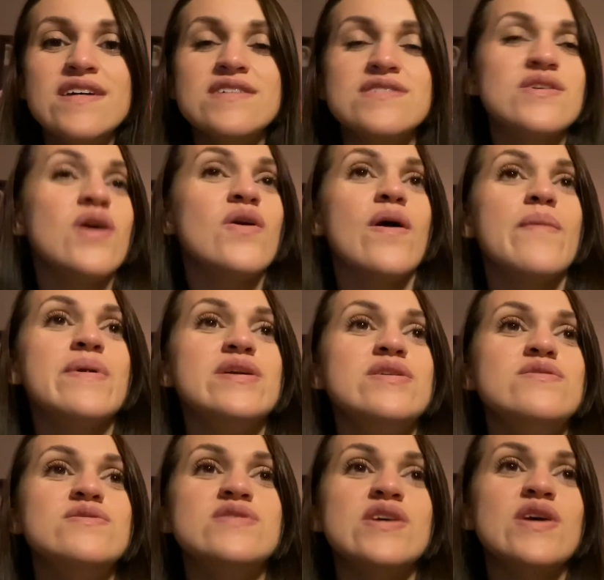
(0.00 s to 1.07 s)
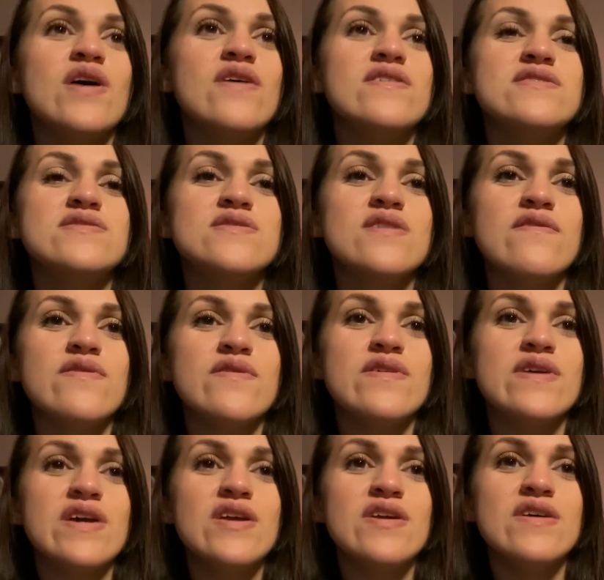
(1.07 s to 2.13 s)
So I mean, you see all this stuff on
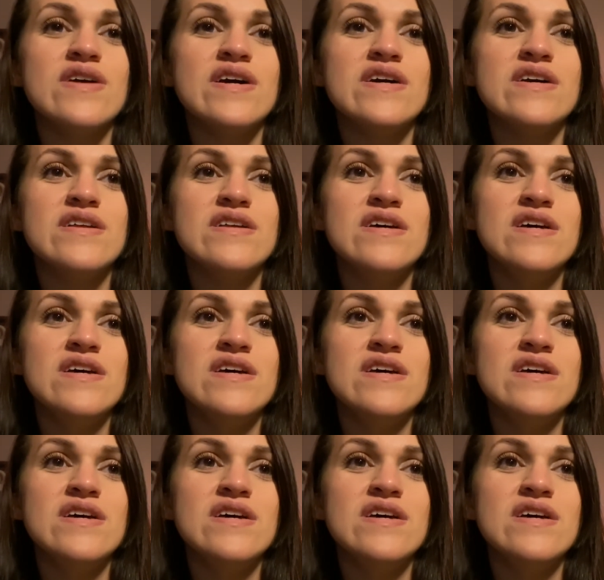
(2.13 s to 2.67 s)
the internet,